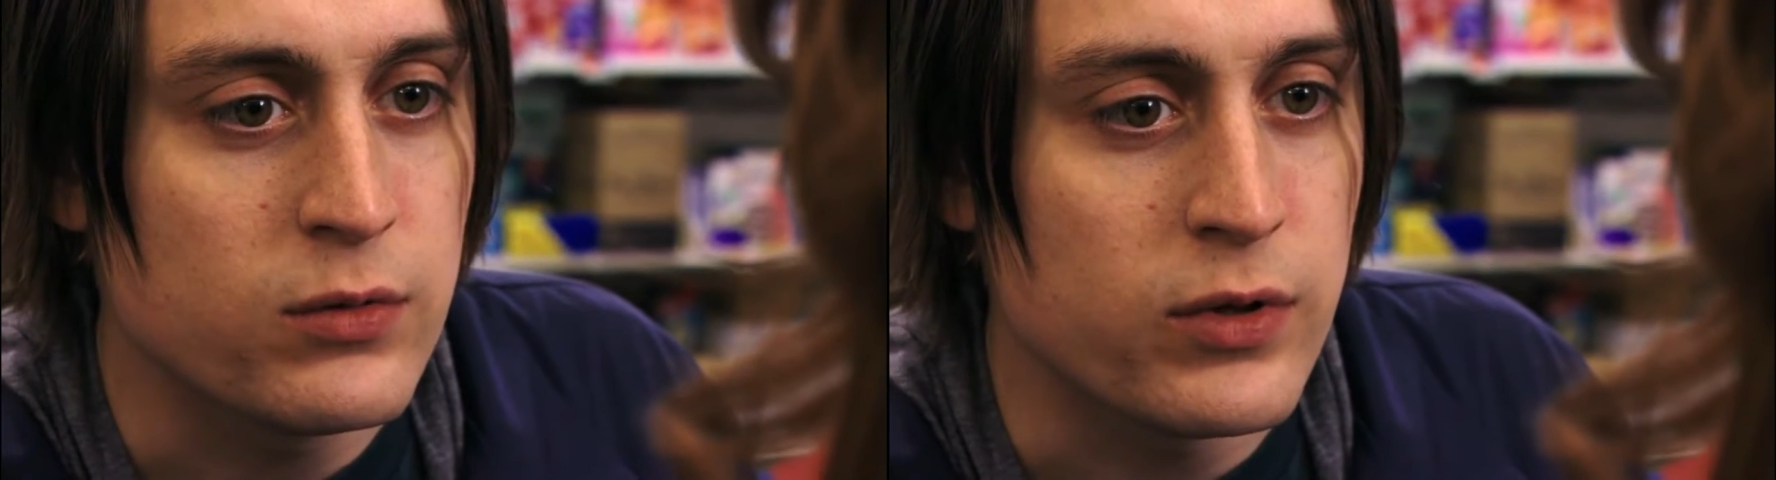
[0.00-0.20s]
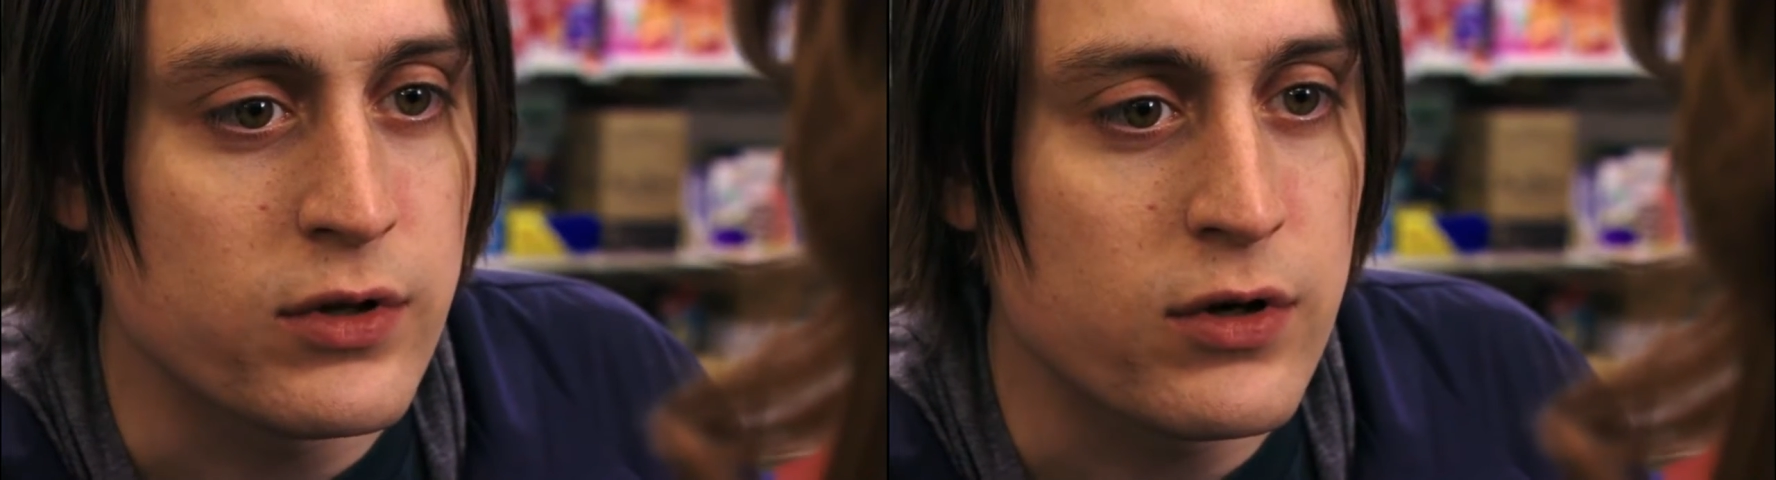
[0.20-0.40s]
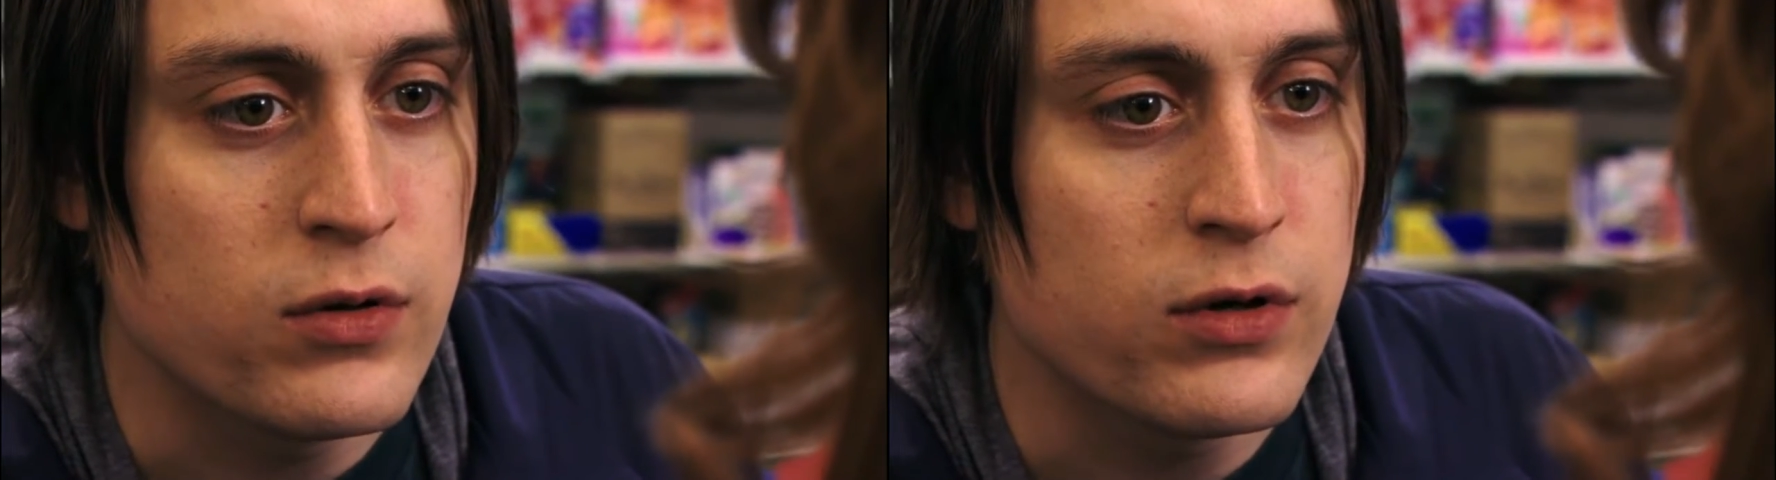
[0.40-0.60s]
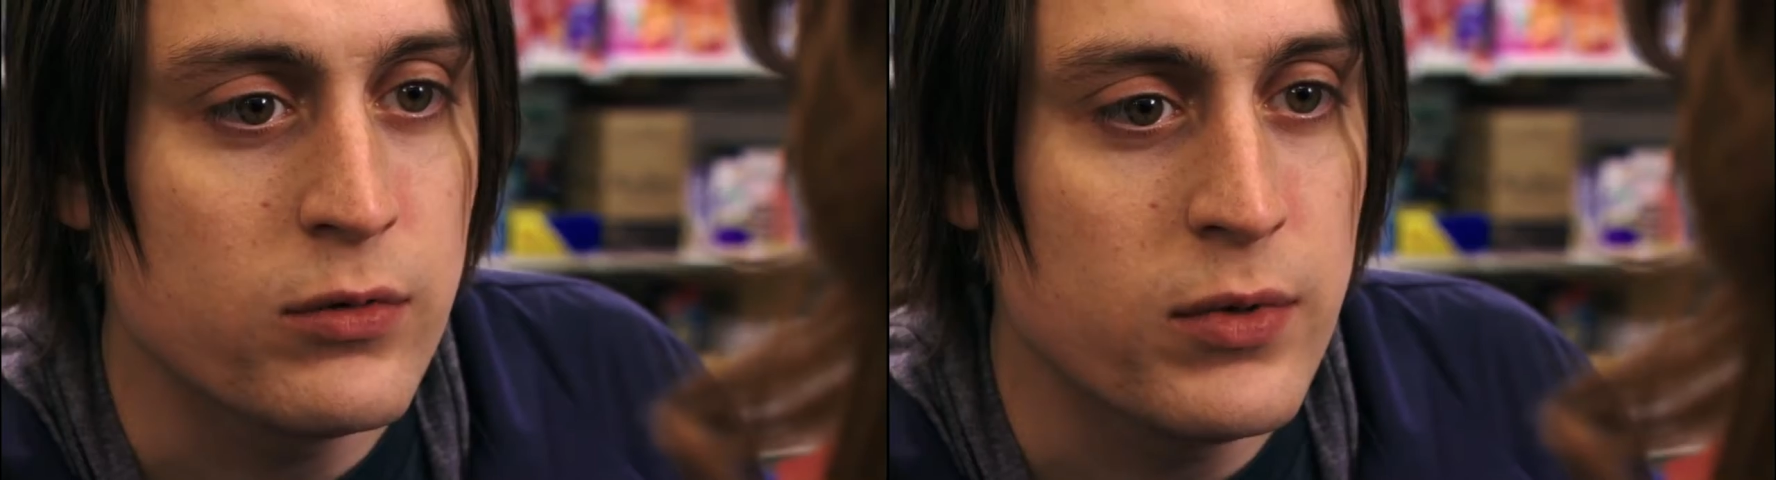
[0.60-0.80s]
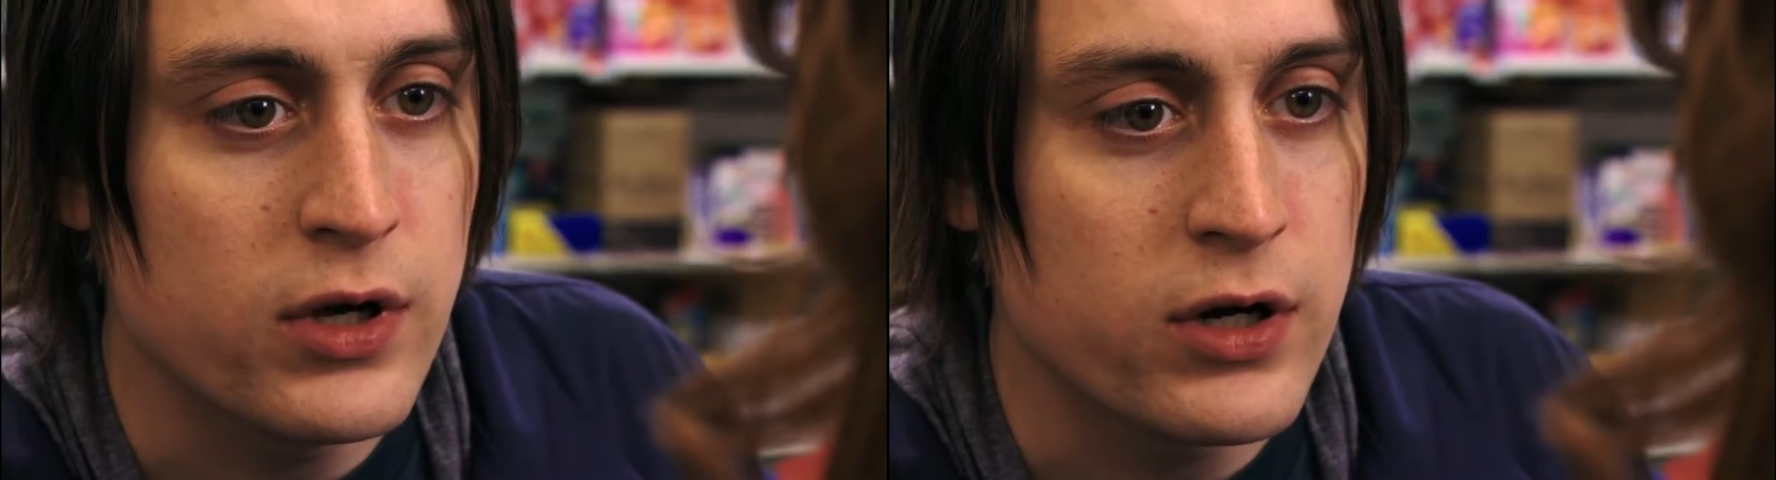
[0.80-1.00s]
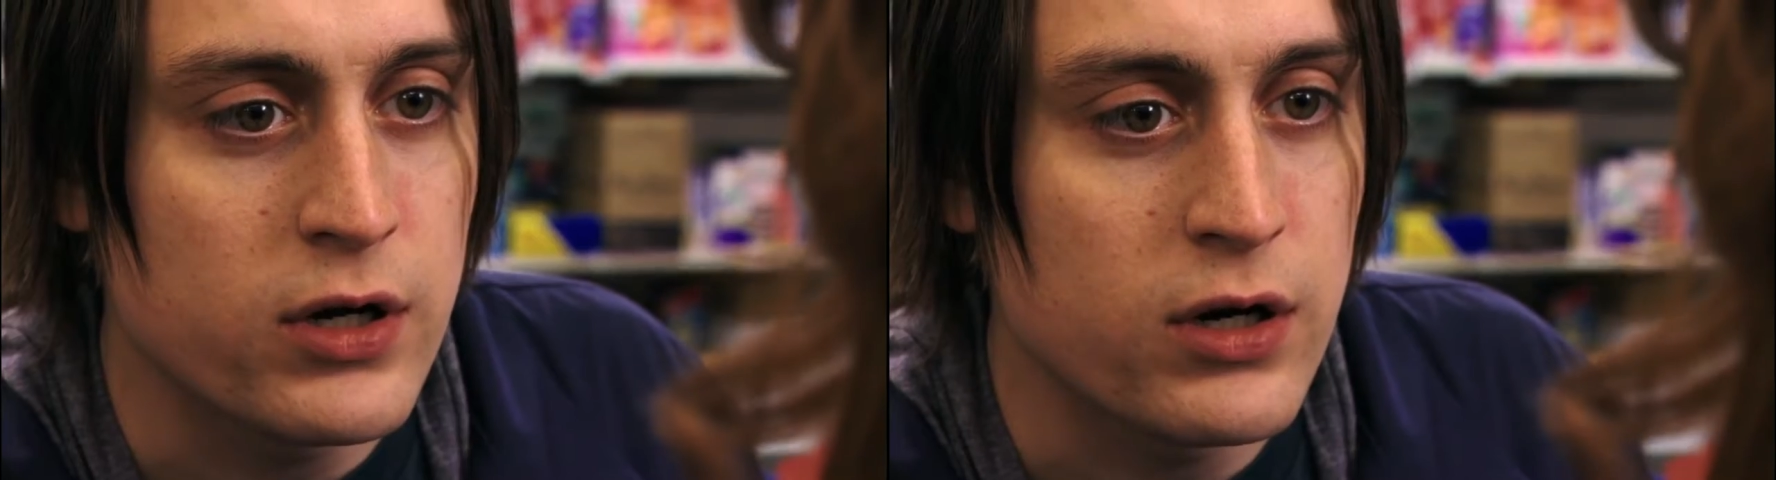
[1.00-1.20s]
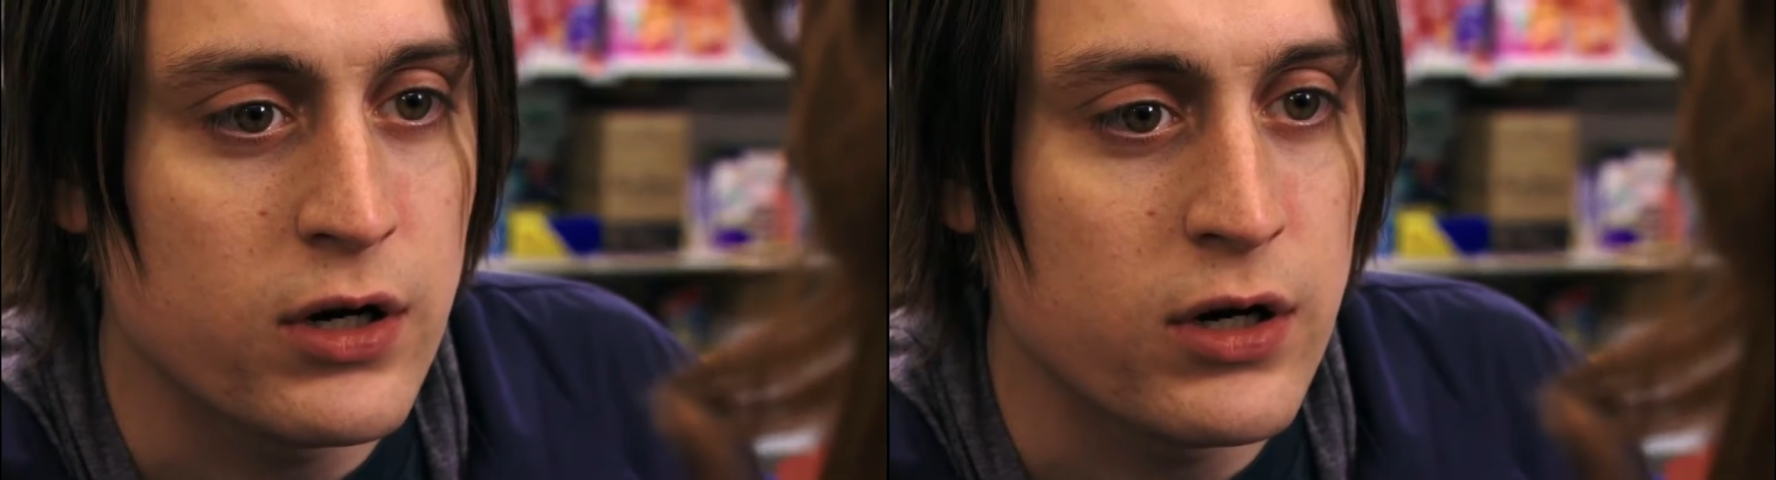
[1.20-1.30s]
with cocoa butter.